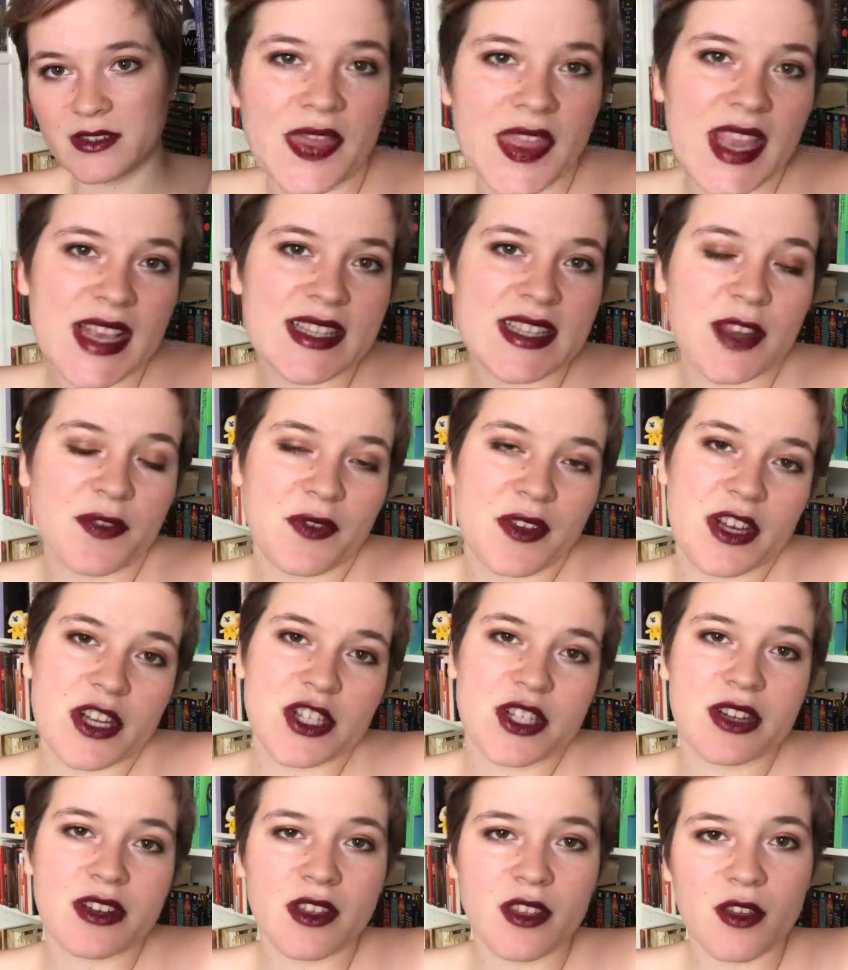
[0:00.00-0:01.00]
Next, I
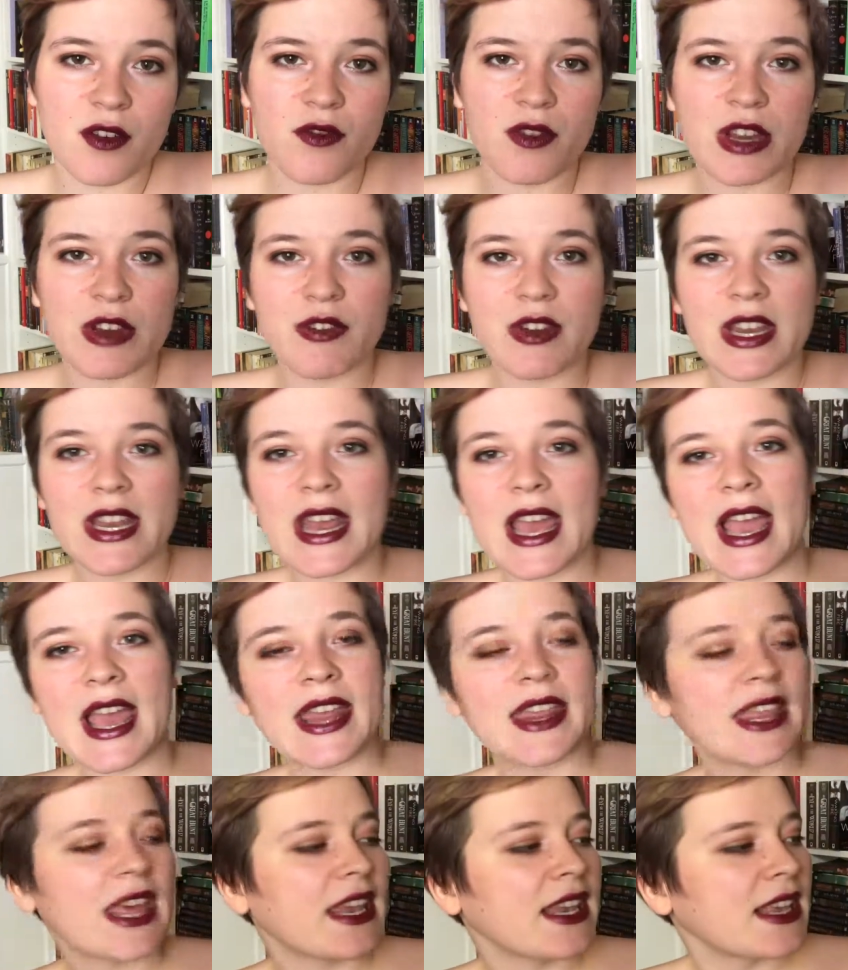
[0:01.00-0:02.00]
finished another reread,
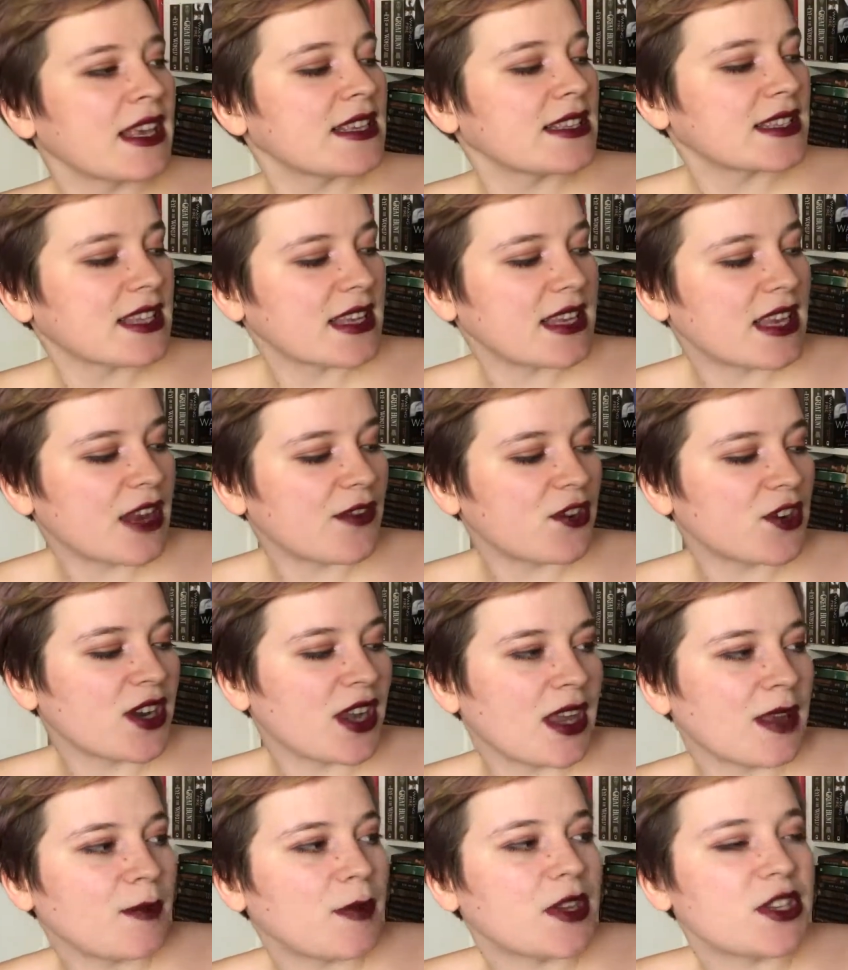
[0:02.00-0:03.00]
and that is
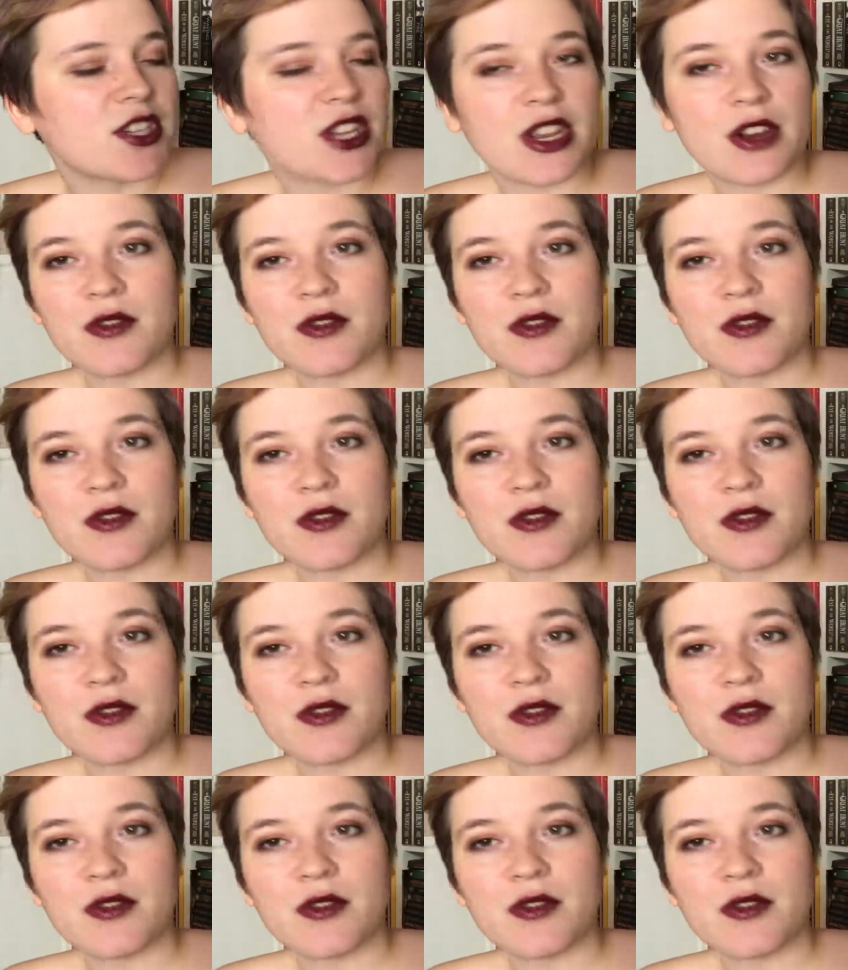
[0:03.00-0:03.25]
Nevernight by J.